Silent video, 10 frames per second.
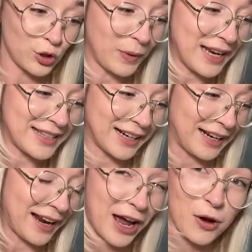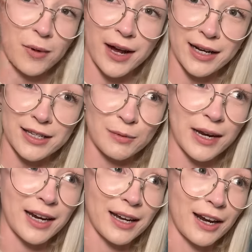So basically now I need to
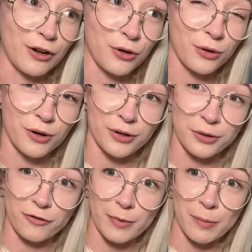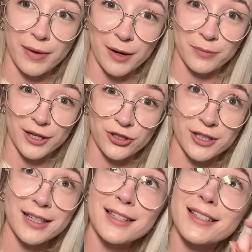make a logo for my mum because
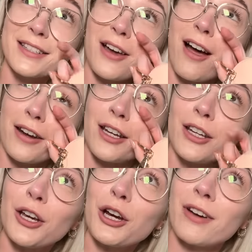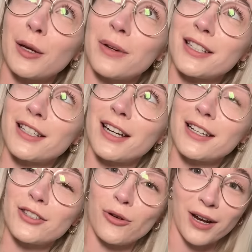she's starting a earring
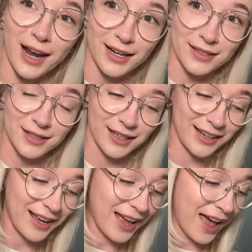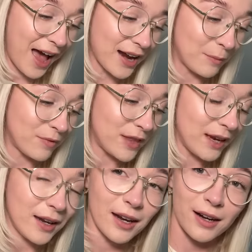business on Etsy and I'm
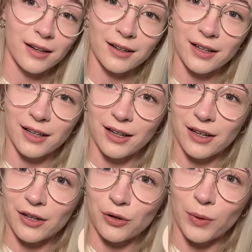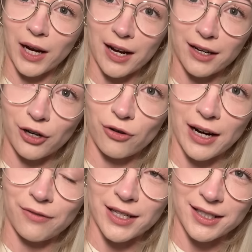thinking we can
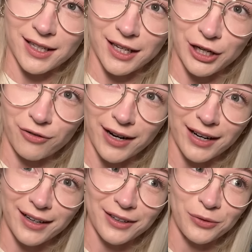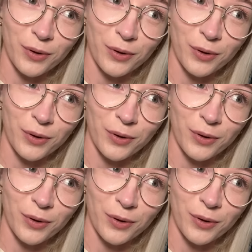engrave this keyring